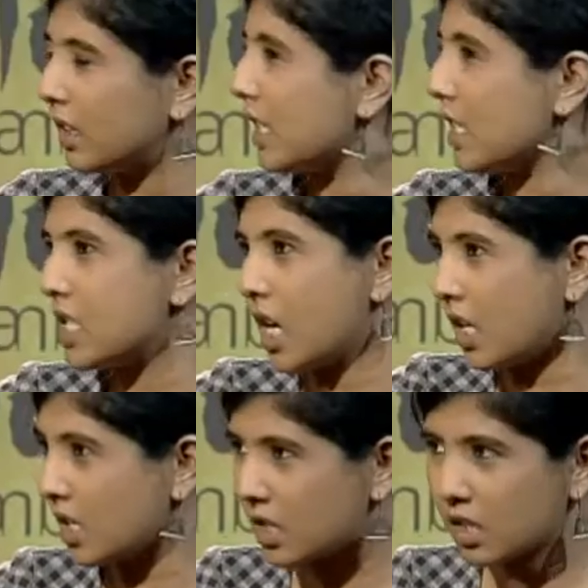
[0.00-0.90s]
there's a
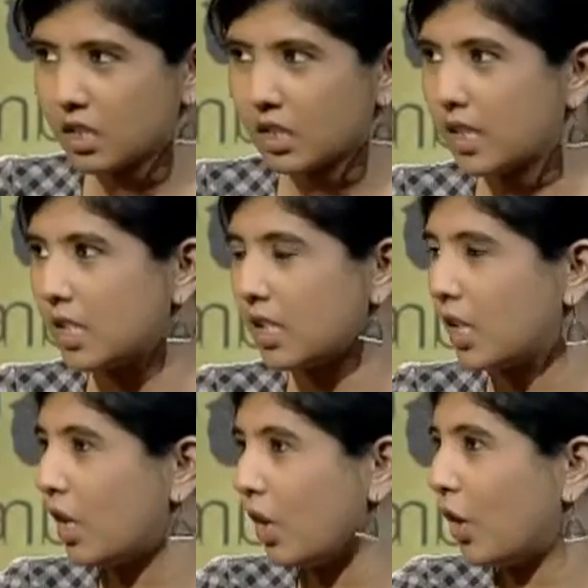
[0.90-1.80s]
dancer, there's
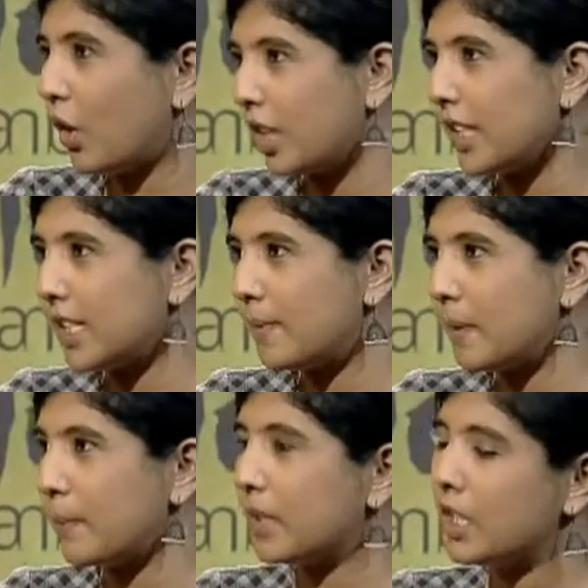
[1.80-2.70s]
all these
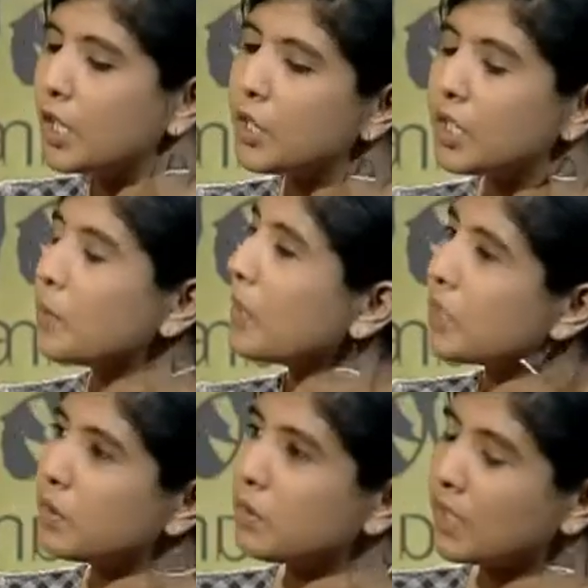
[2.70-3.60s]
people. Yeah. You didn't
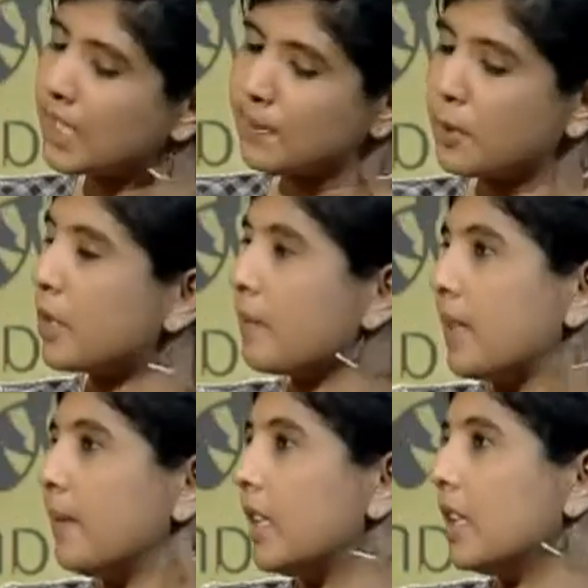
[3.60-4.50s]
want to explore
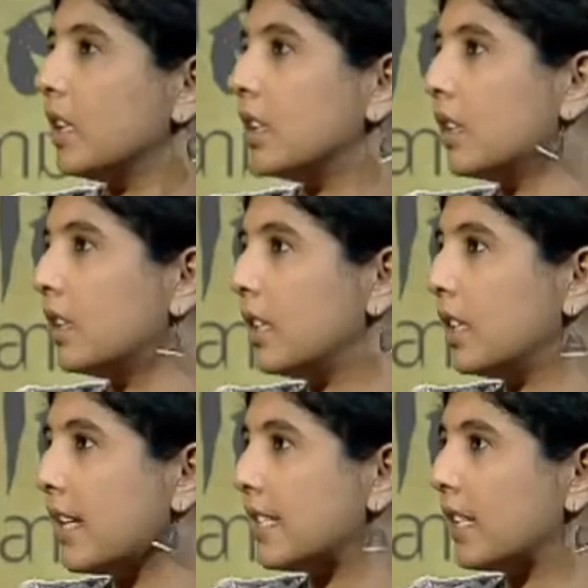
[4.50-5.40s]
maybe a
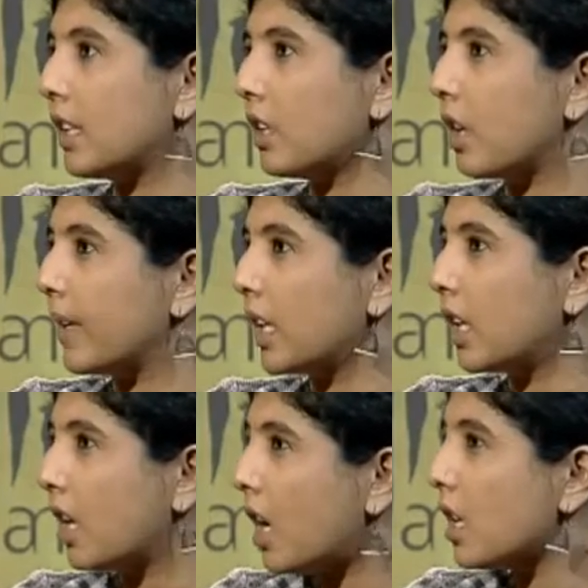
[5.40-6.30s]
lesser economic
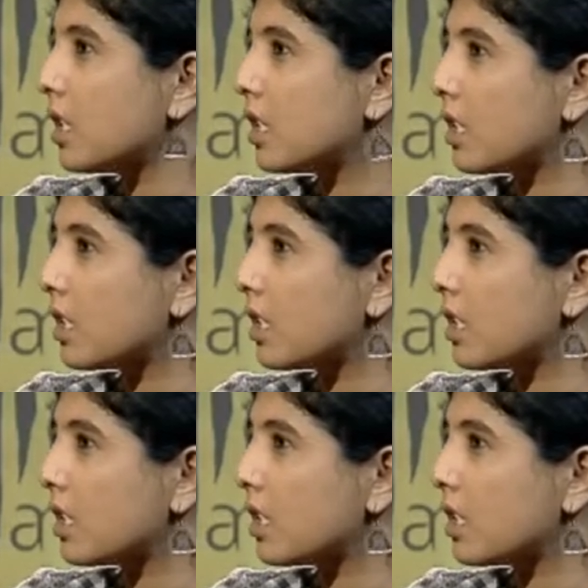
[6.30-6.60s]
class?